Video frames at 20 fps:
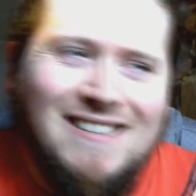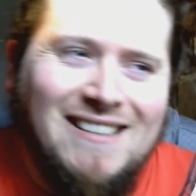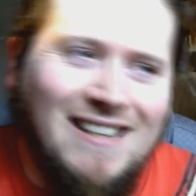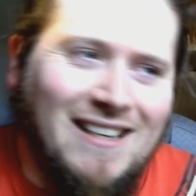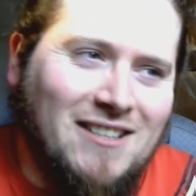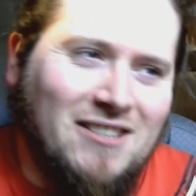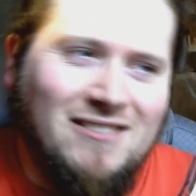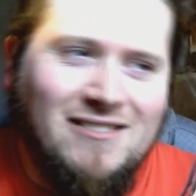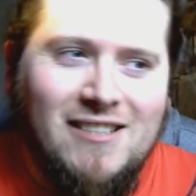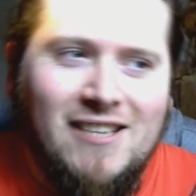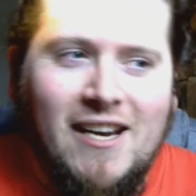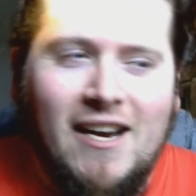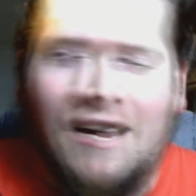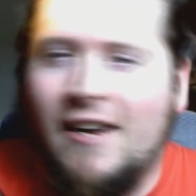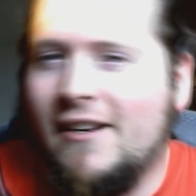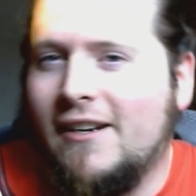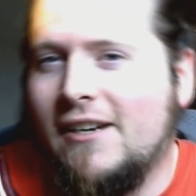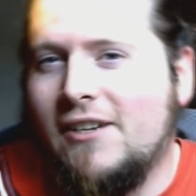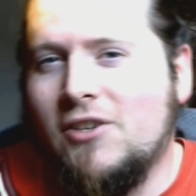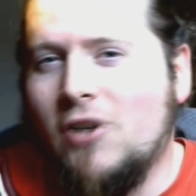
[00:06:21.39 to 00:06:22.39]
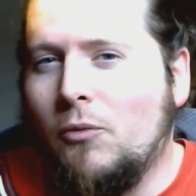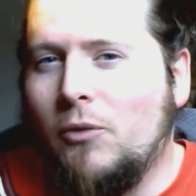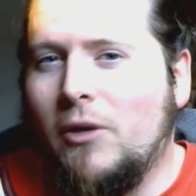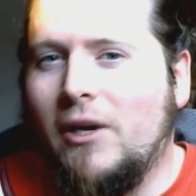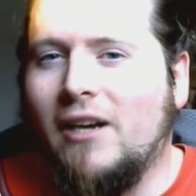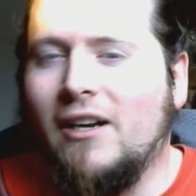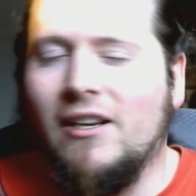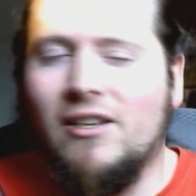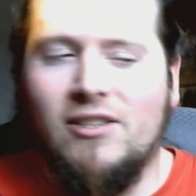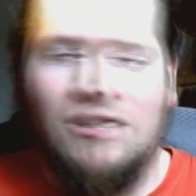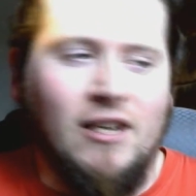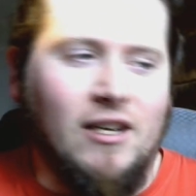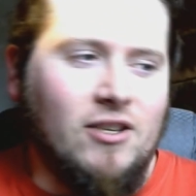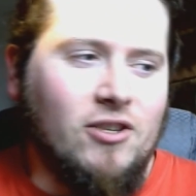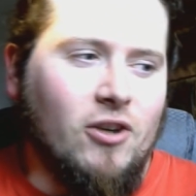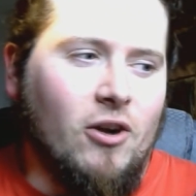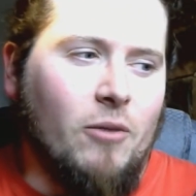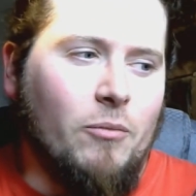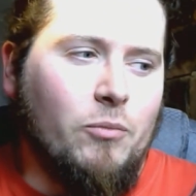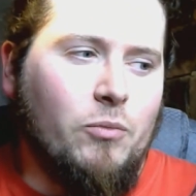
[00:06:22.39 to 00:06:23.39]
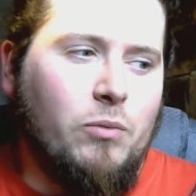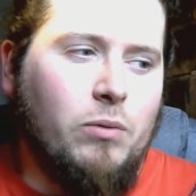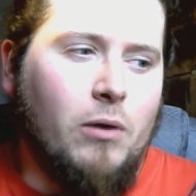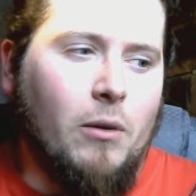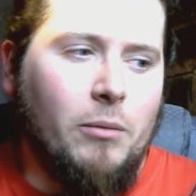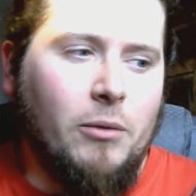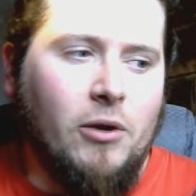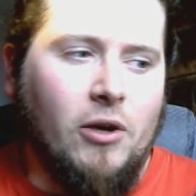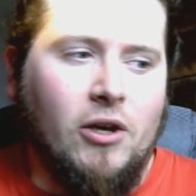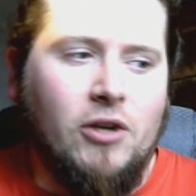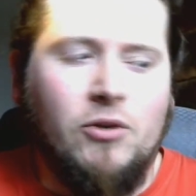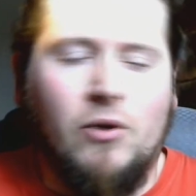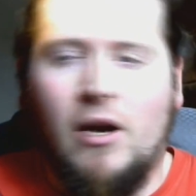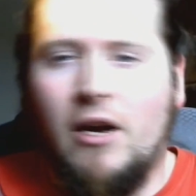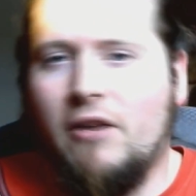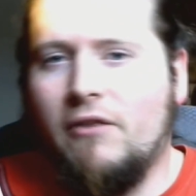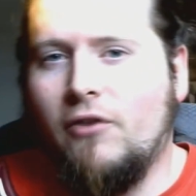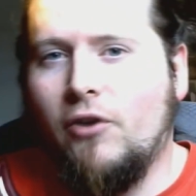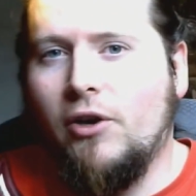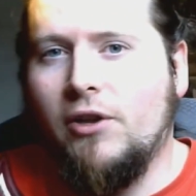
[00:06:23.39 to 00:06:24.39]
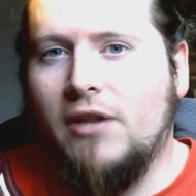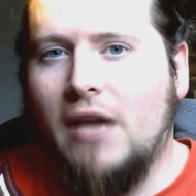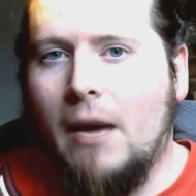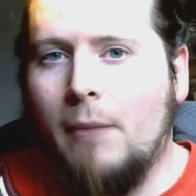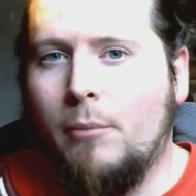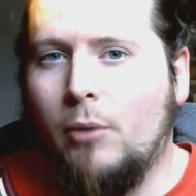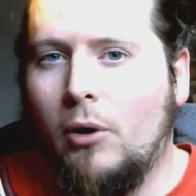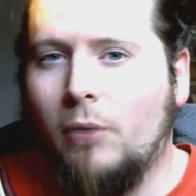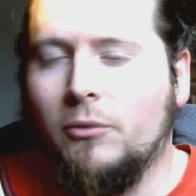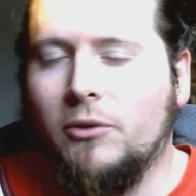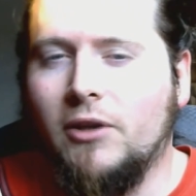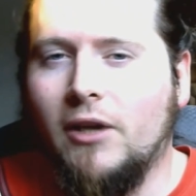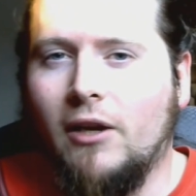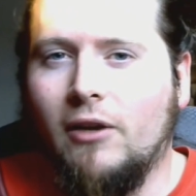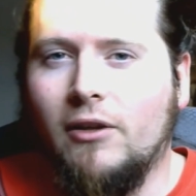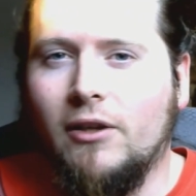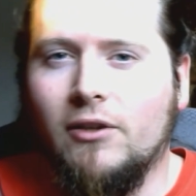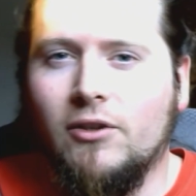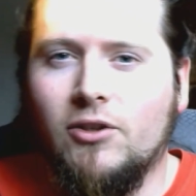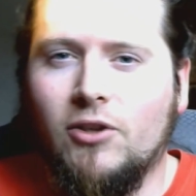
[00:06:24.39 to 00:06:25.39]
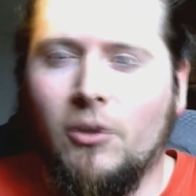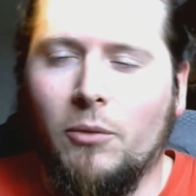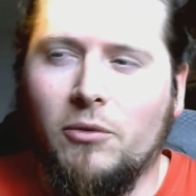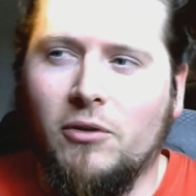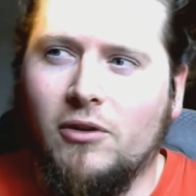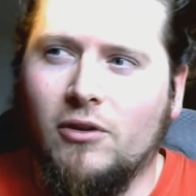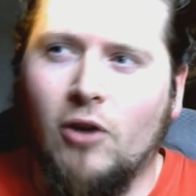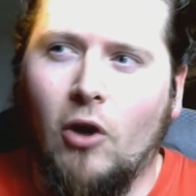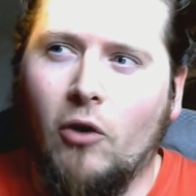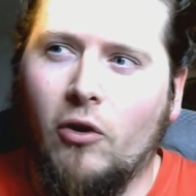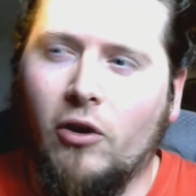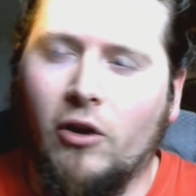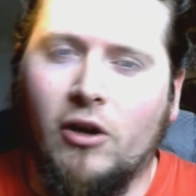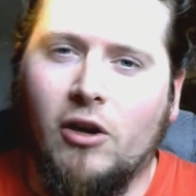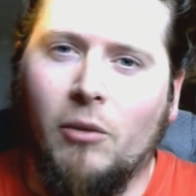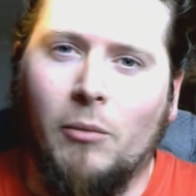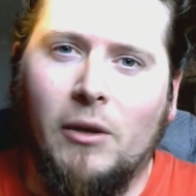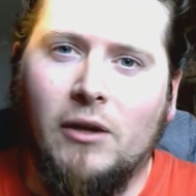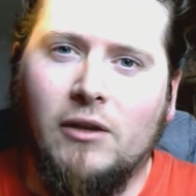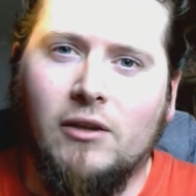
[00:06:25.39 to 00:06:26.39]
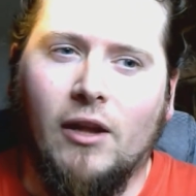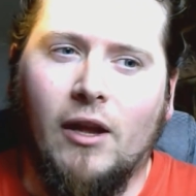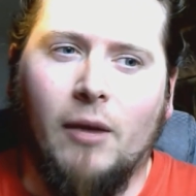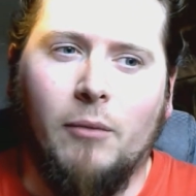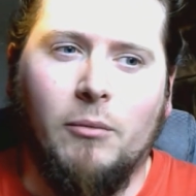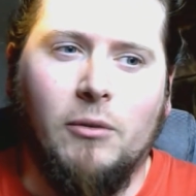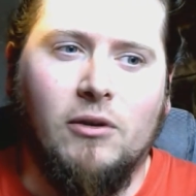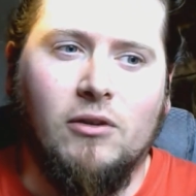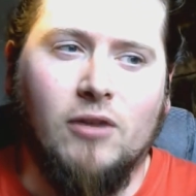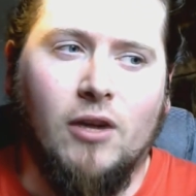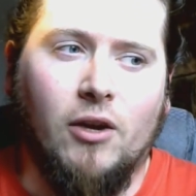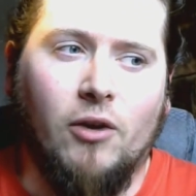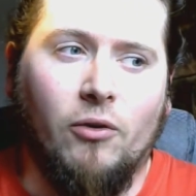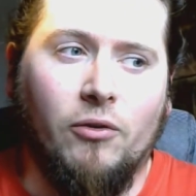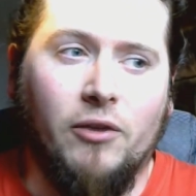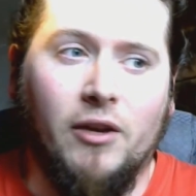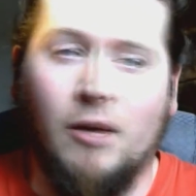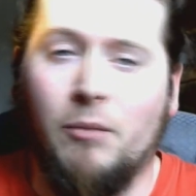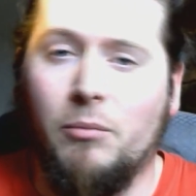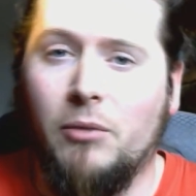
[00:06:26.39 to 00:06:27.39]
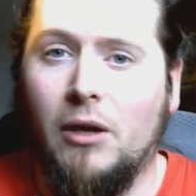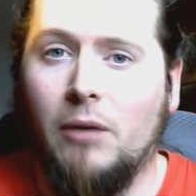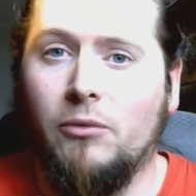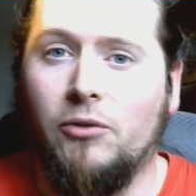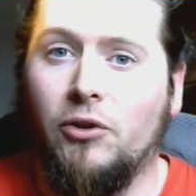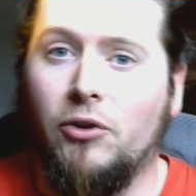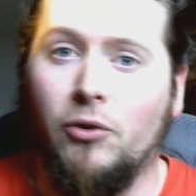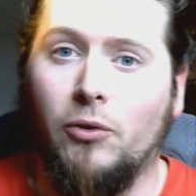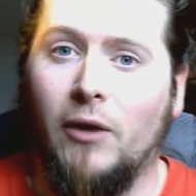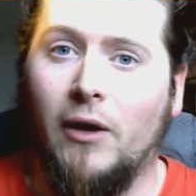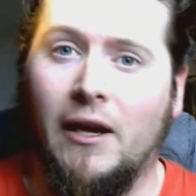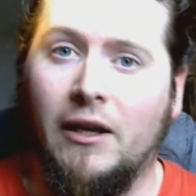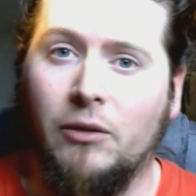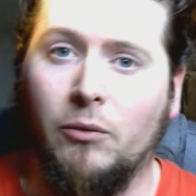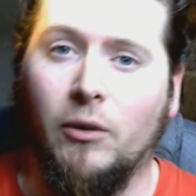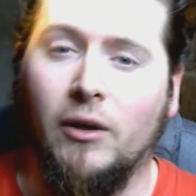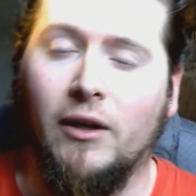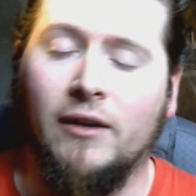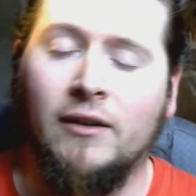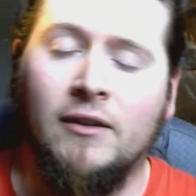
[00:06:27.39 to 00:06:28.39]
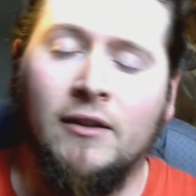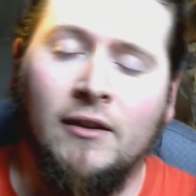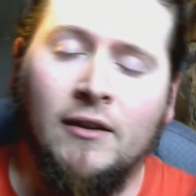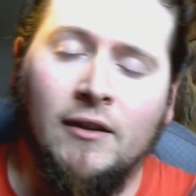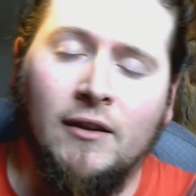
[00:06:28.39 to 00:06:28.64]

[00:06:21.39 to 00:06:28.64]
It's not realistic, so I'm probably going to try and avoid that bombshell and stop, not going to commit to that, because I don't think I'd be able to do it anyway.